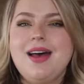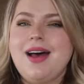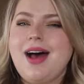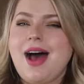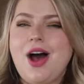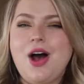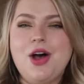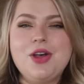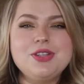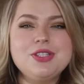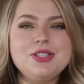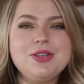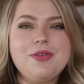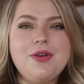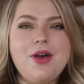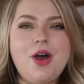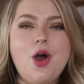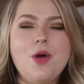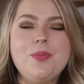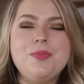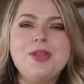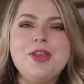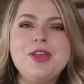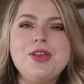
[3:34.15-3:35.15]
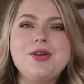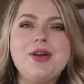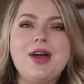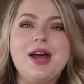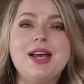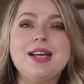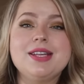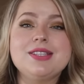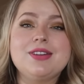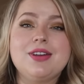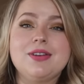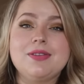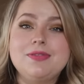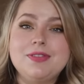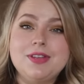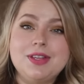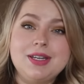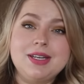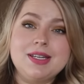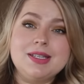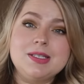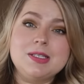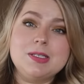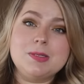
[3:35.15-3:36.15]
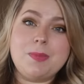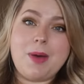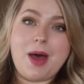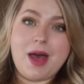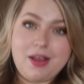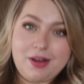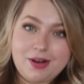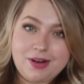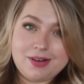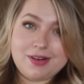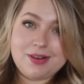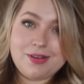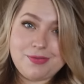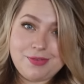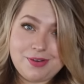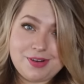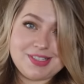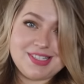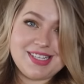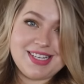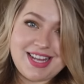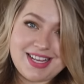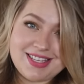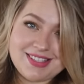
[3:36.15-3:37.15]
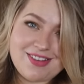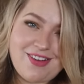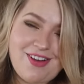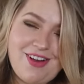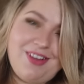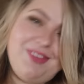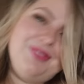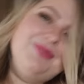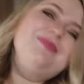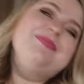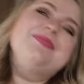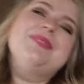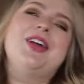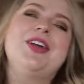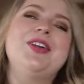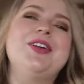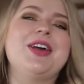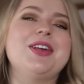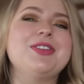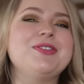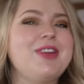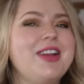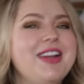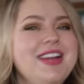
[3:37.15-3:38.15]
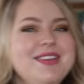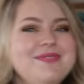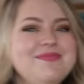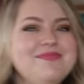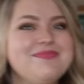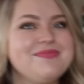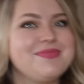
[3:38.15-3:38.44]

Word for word: I also hope that you guys are feeling inspired for today's haul. Are you guys ready?